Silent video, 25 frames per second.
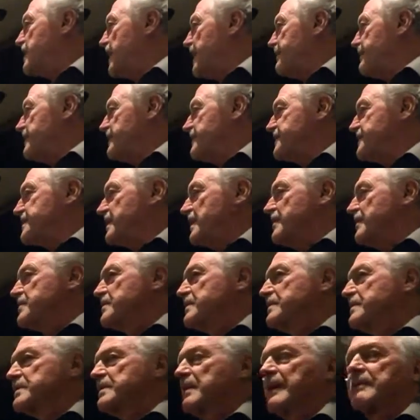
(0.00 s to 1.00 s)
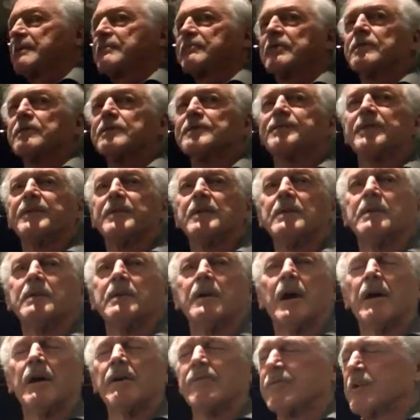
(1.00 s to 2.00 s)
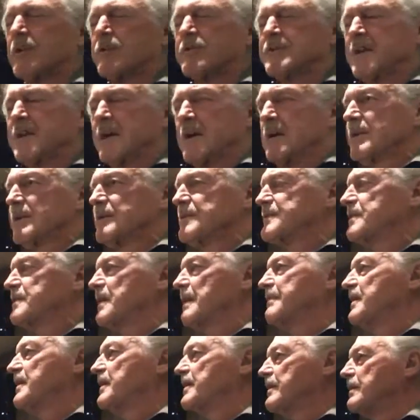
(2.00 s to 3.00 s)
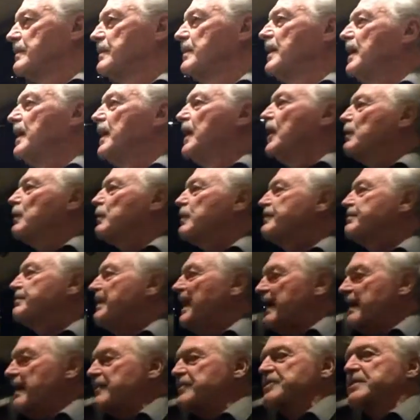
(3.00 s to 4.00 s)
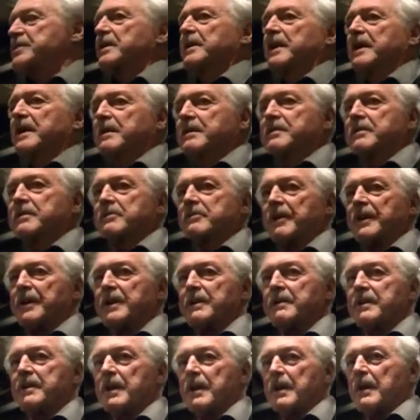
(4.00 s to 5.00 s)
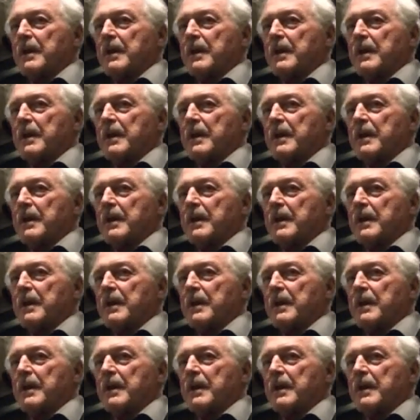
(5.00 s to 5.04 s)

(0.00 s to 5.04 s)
a couple of stations like Rosedale and Summerhill, we've managed to integrate